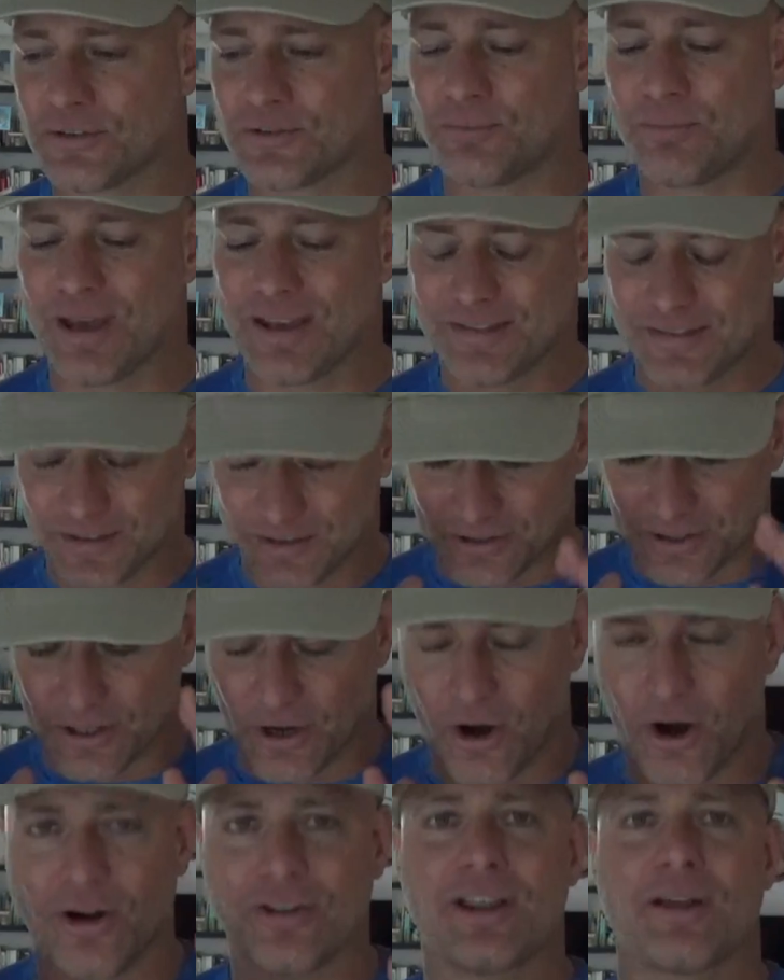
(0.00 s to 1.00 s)
just basically
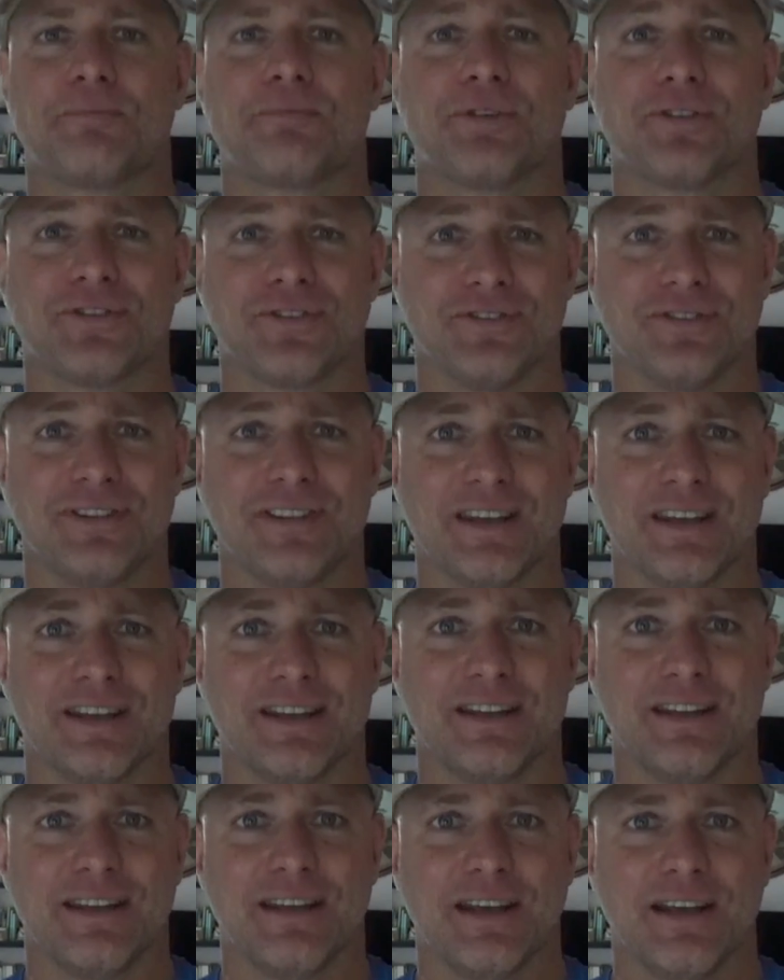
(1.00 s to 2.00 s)
all that person
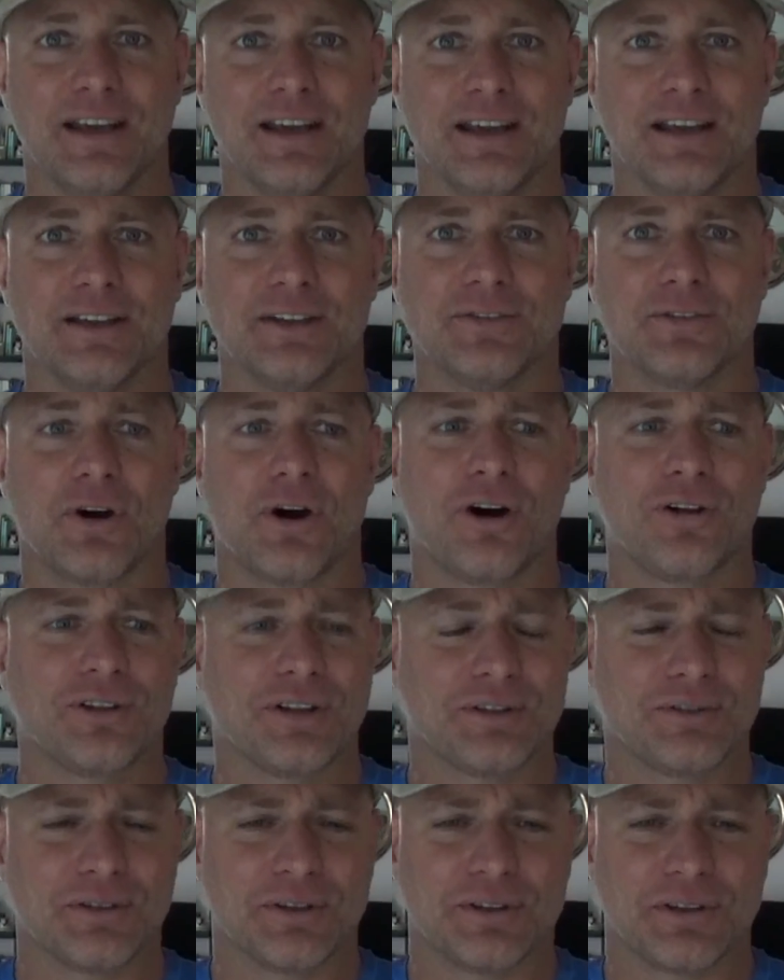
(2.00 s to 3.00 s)
did is
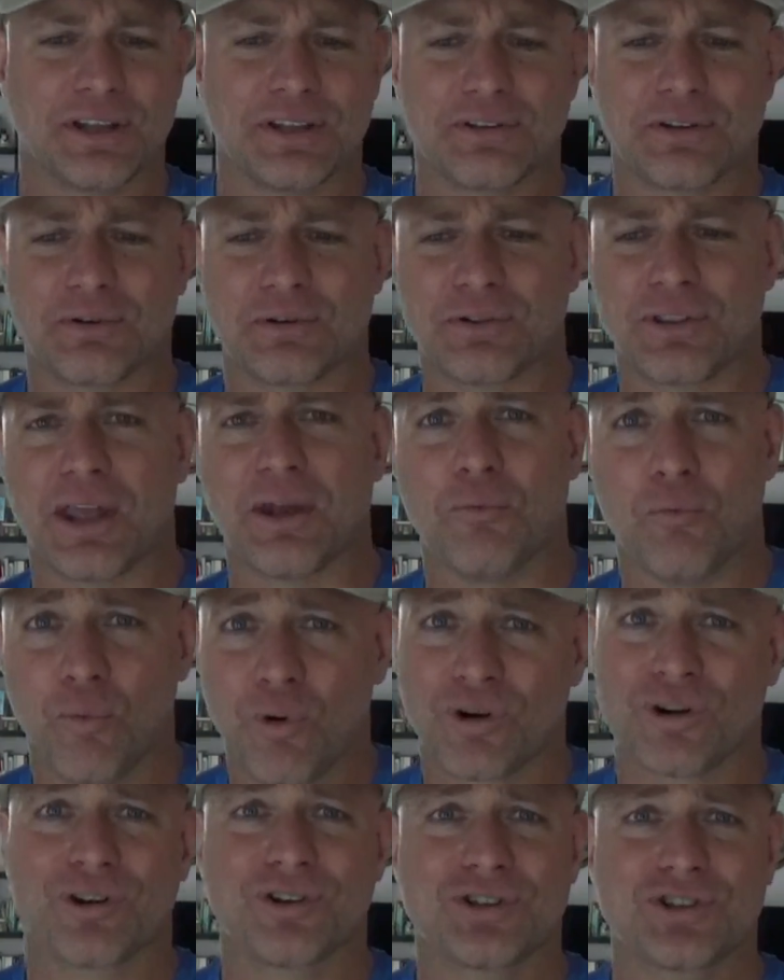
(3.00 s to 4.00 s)
they
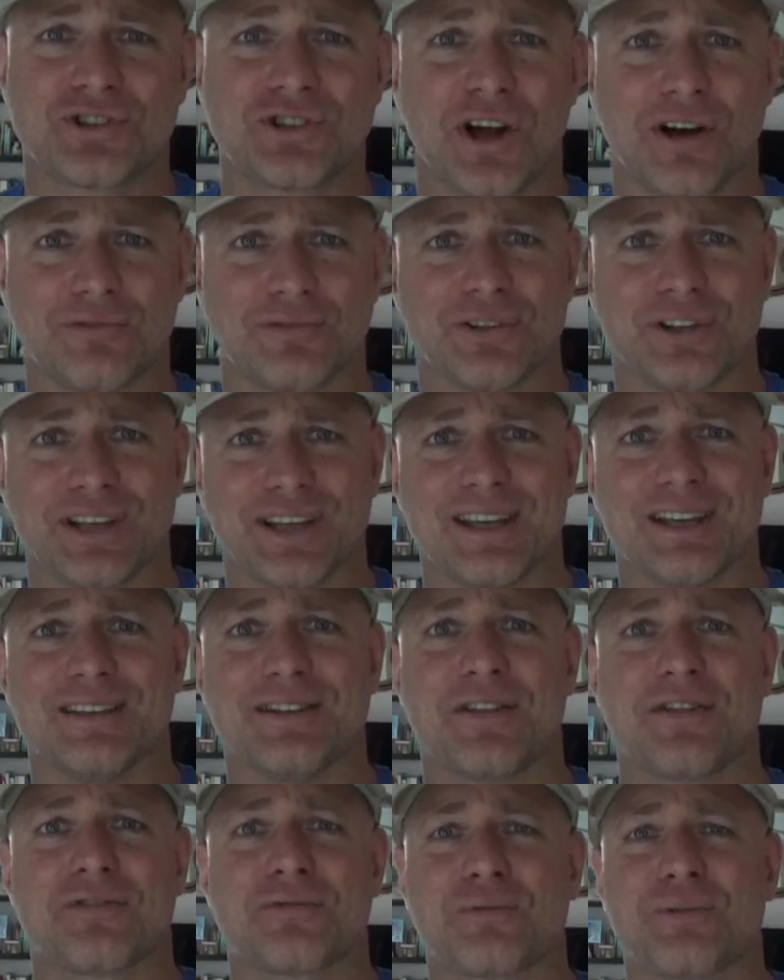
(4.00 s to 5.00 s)
were shoveling
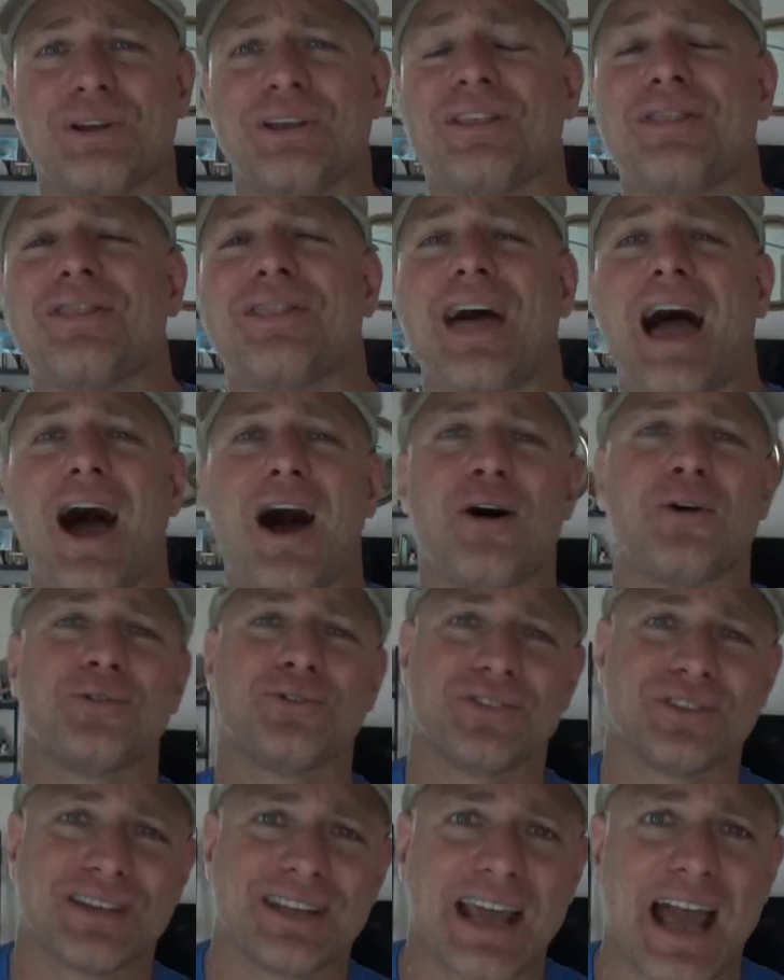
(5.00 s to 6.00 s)
in
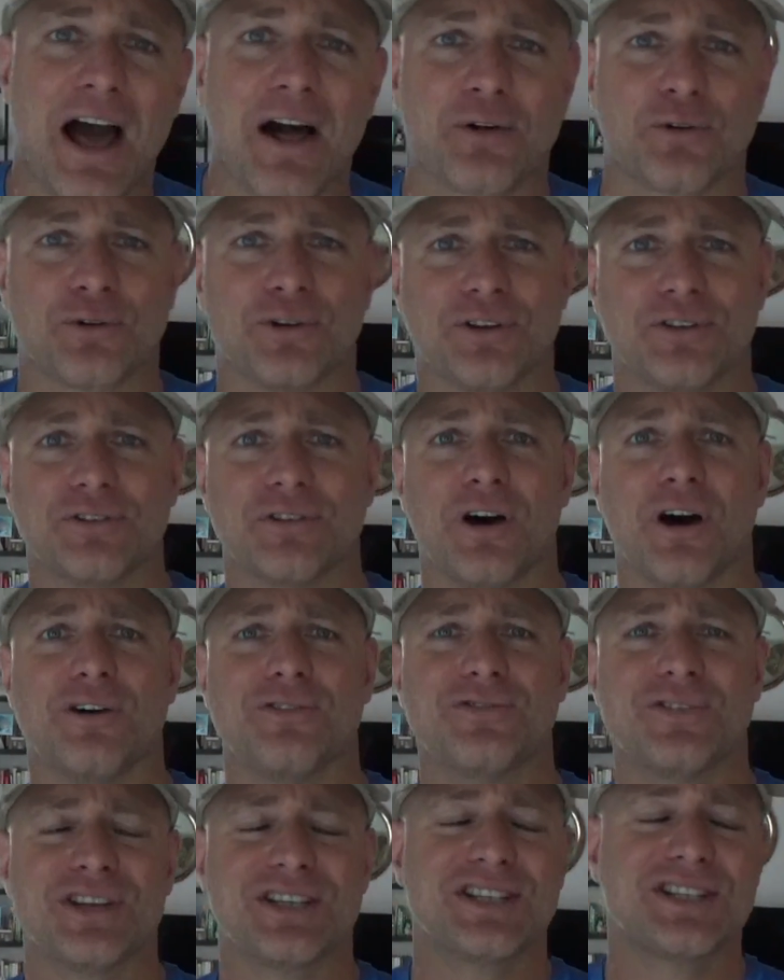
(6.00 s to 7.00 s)
3,000 calories
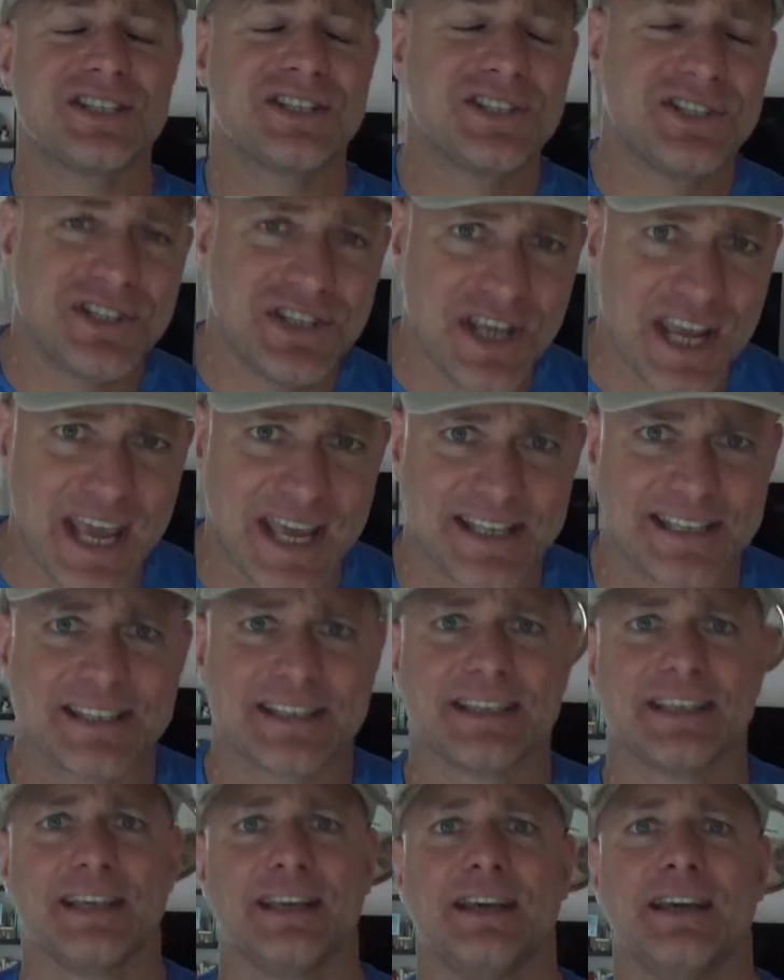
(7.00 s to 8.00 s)
of
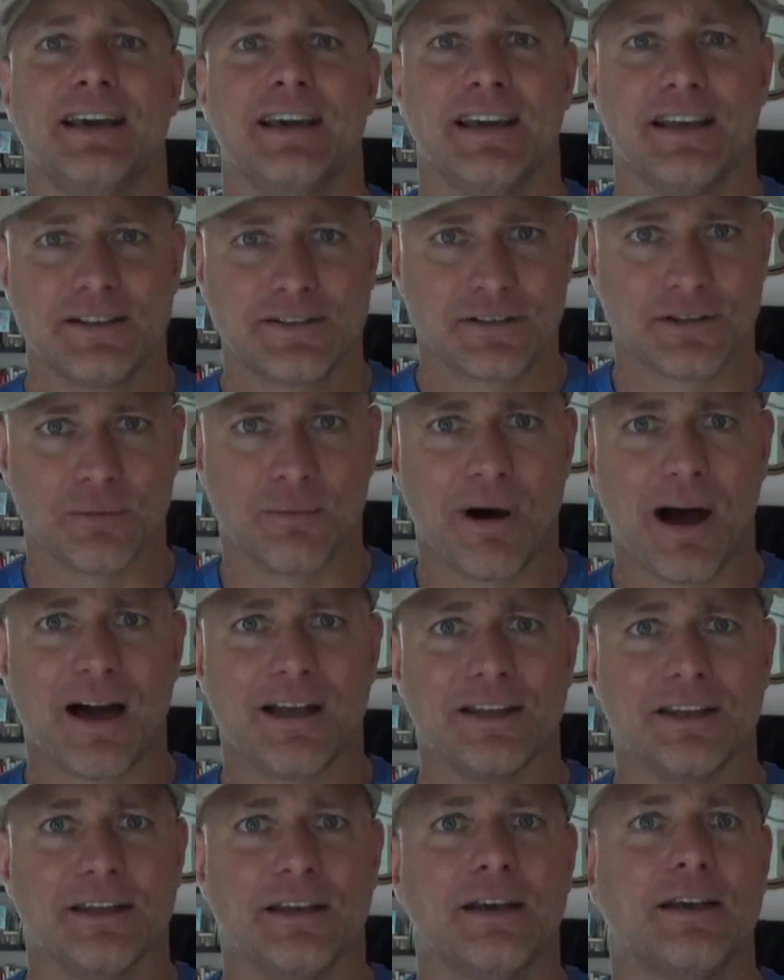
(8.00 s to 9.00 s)
shit into their
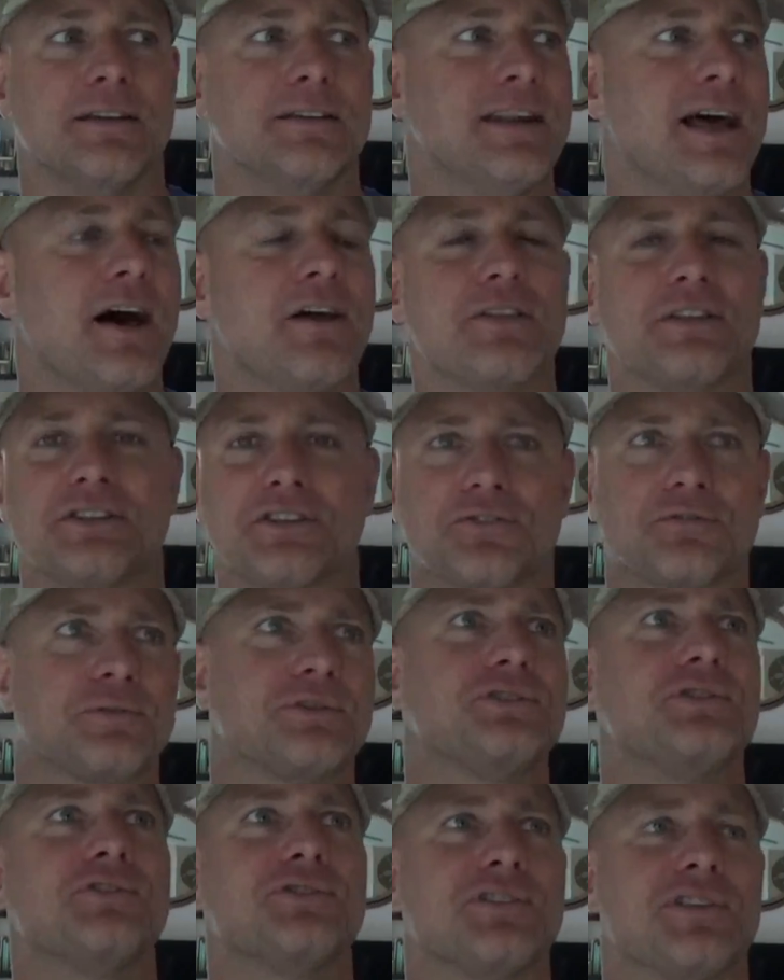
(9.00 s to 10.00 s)
body. Now they just
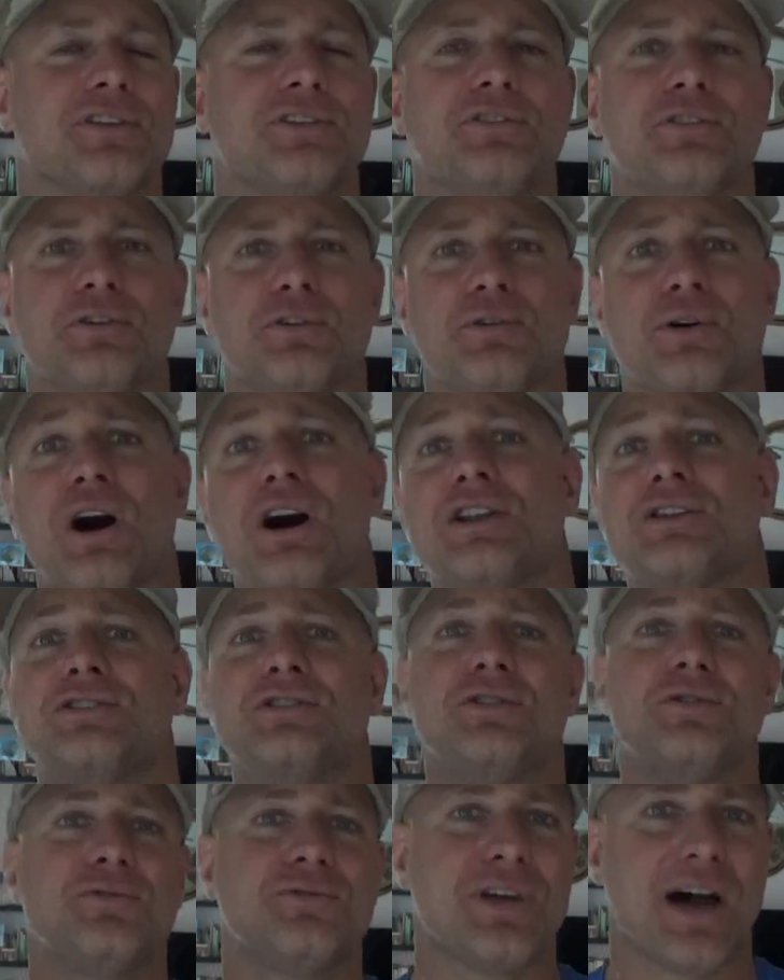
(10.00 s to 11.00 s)
reduce it to
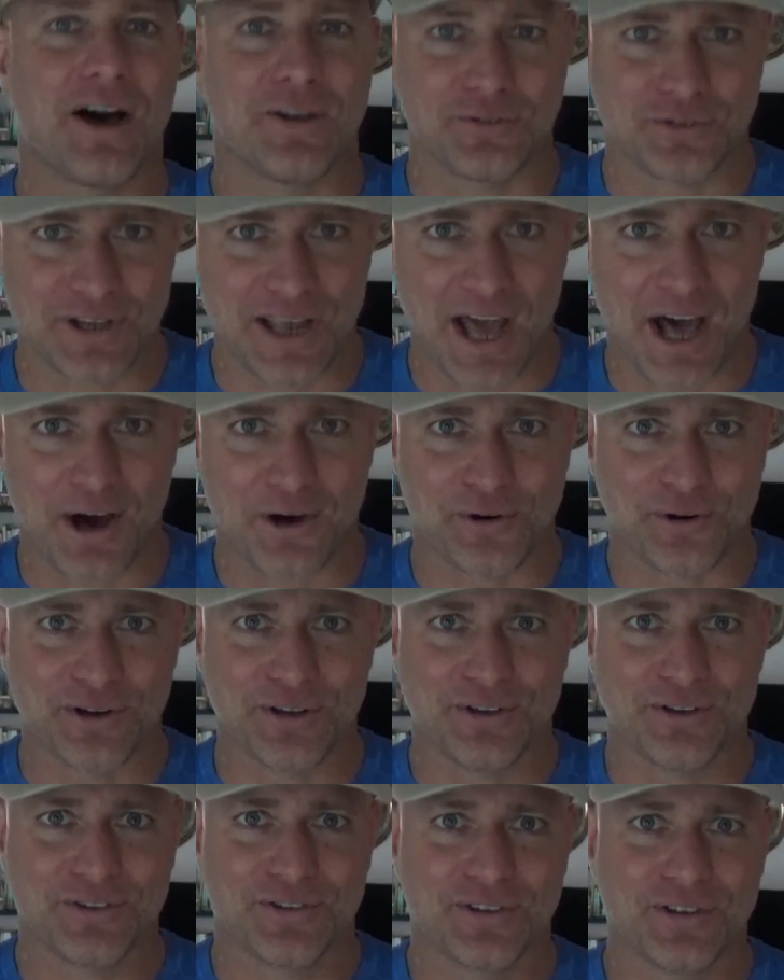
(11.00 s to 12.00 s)
2,000
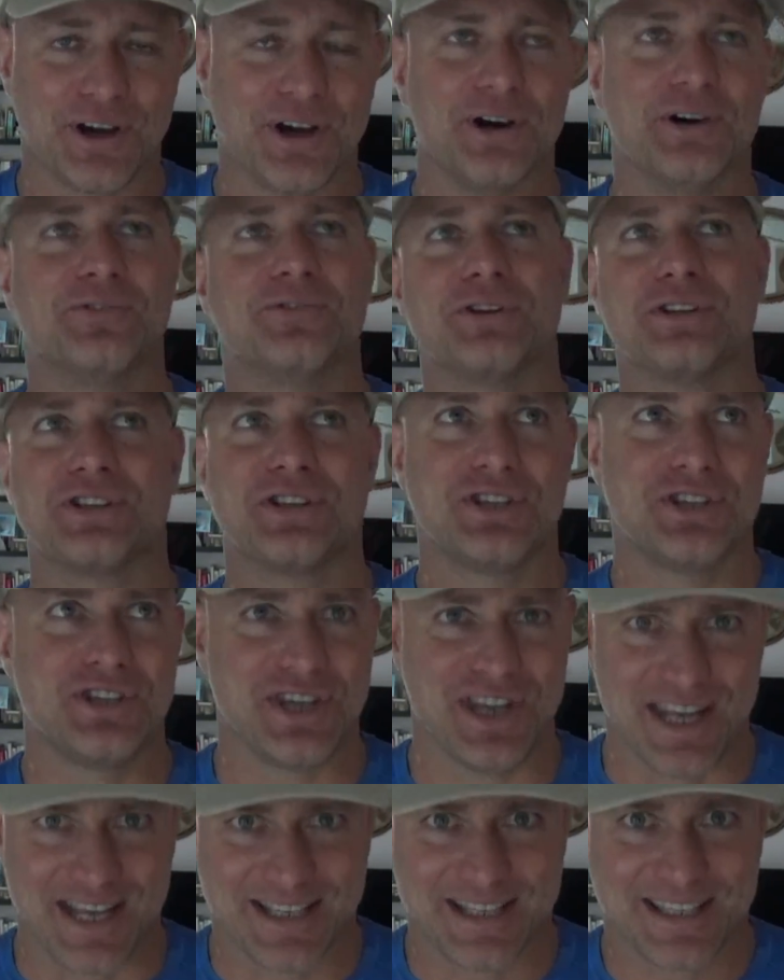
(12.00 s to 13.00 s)
calories of
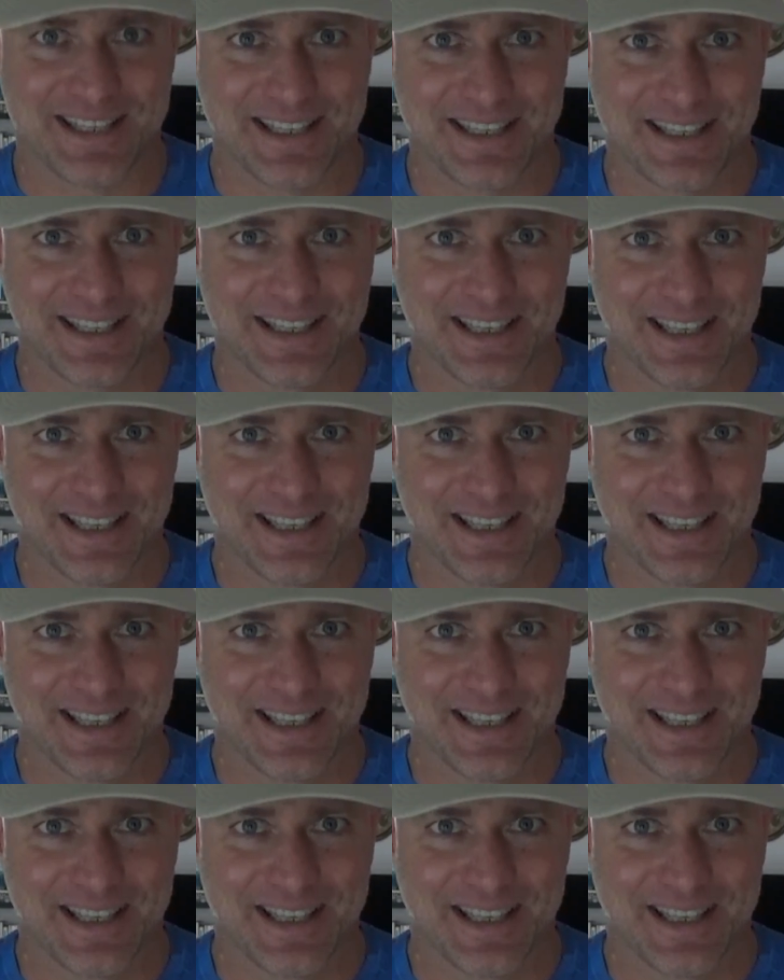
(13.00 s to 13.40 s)
shit.